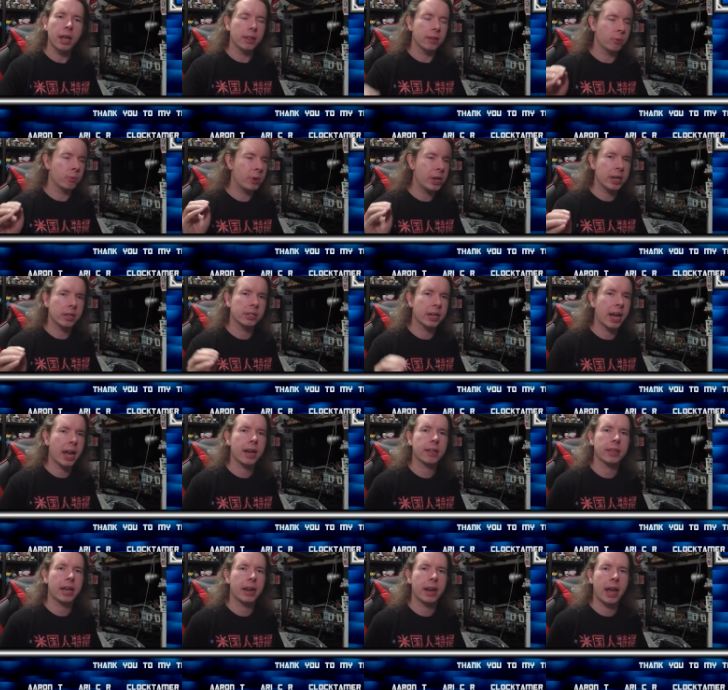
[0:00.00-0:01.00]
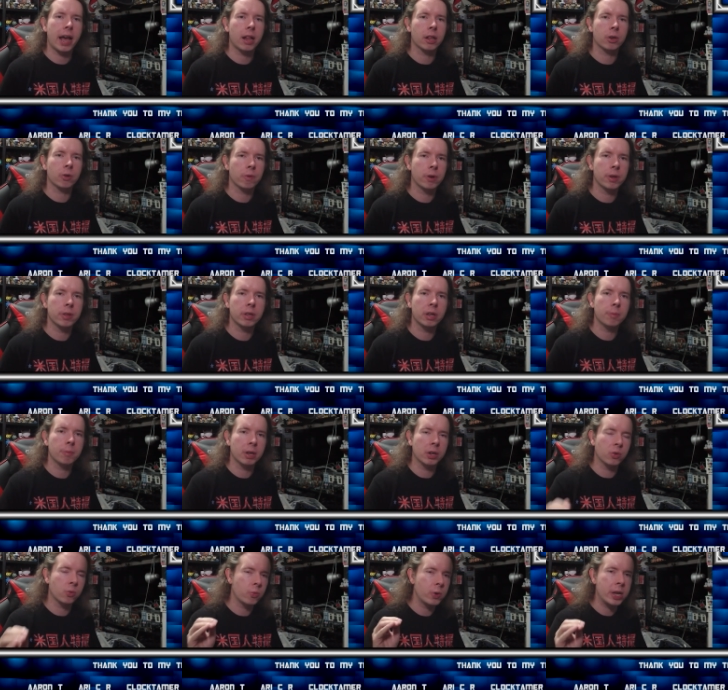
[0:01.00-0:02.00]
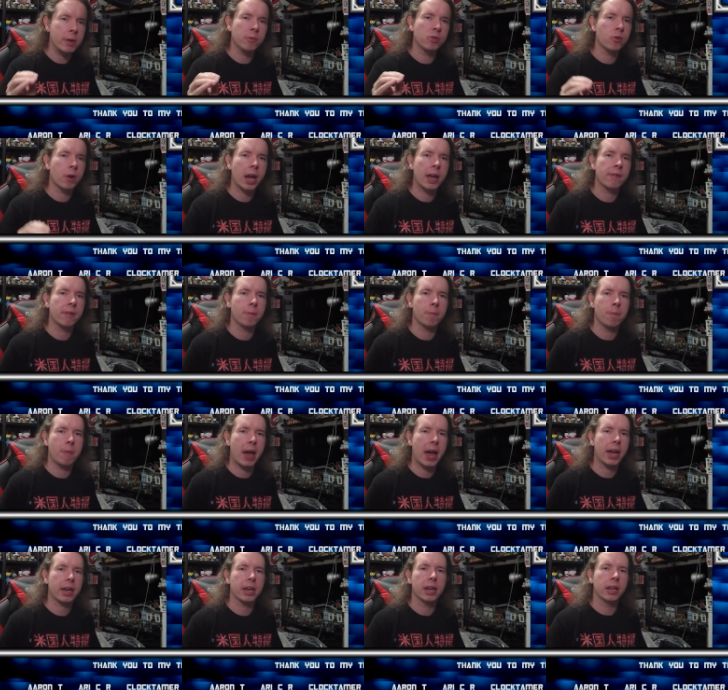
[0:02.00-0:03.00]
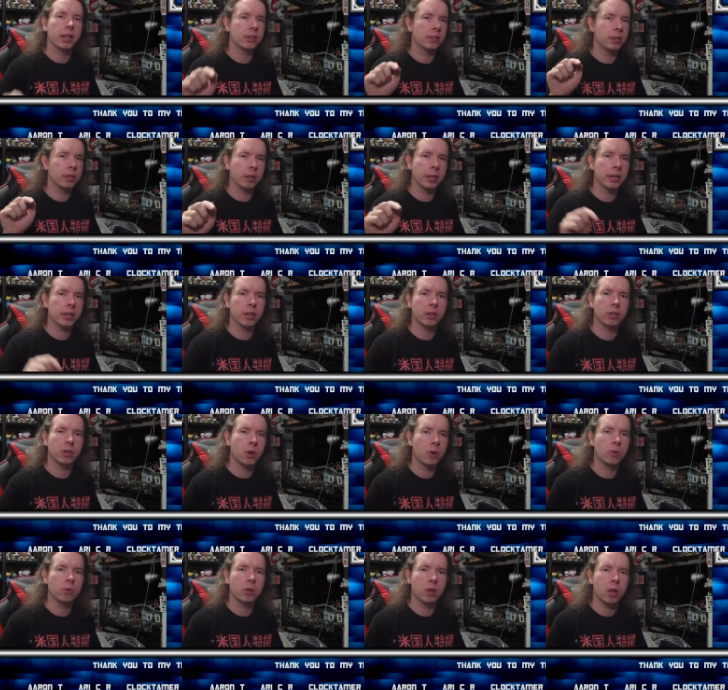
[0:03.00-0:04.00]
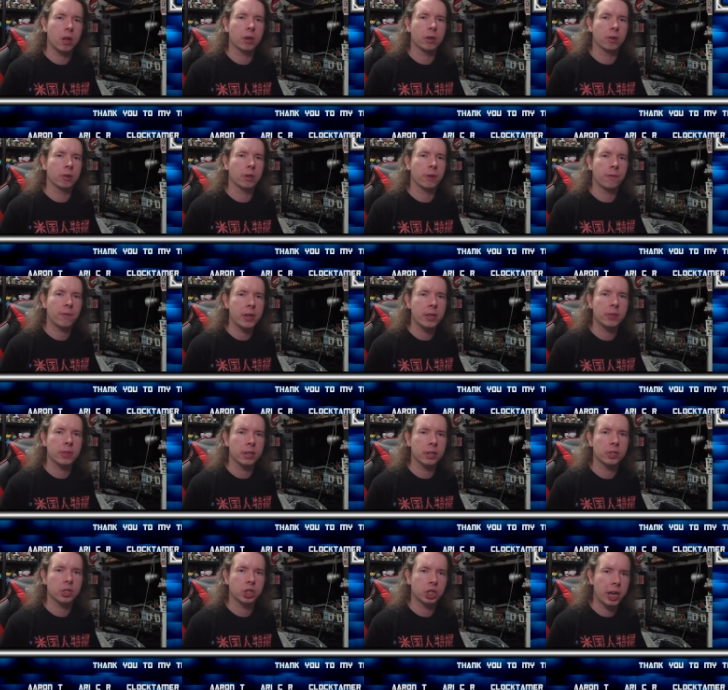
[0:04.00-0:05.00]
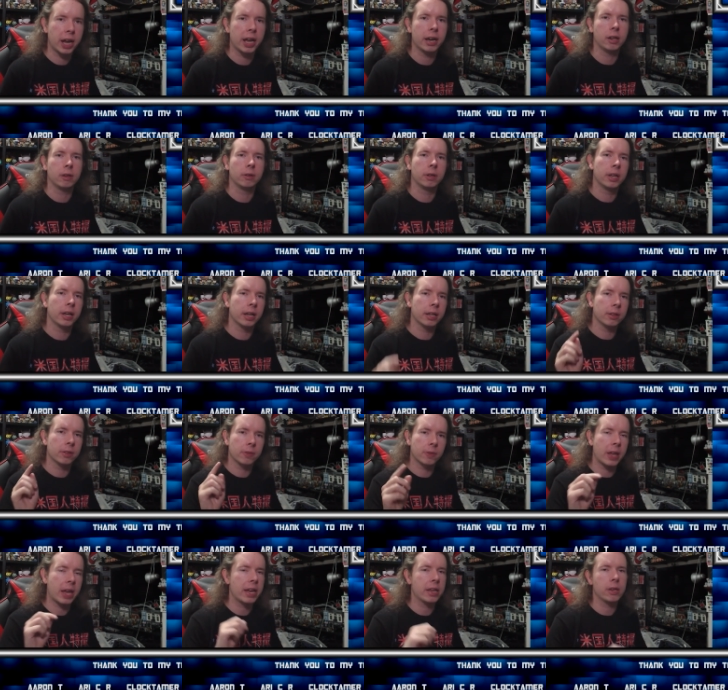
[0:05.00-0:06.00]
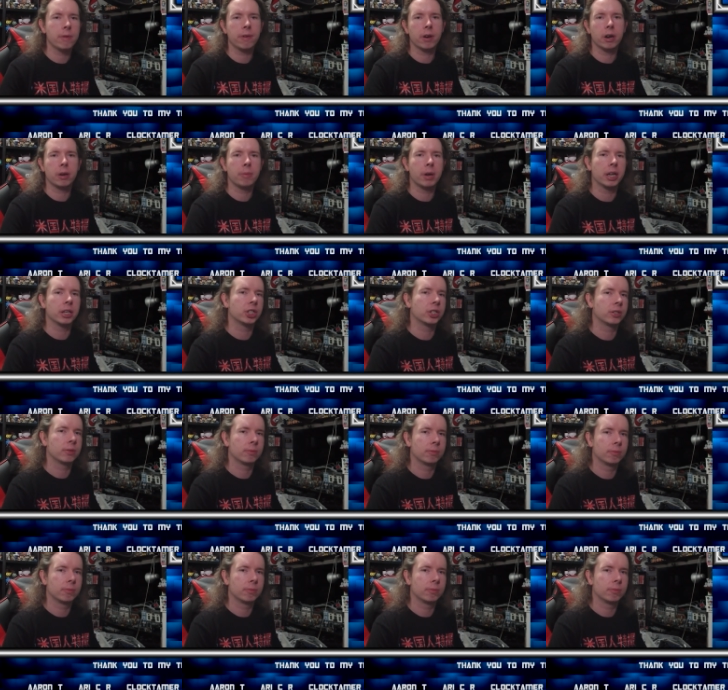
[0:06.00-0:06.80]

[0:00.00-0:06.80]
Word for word: we attack that algorithm and we drive it back until it can no longer defeat this channel. Thank you very much.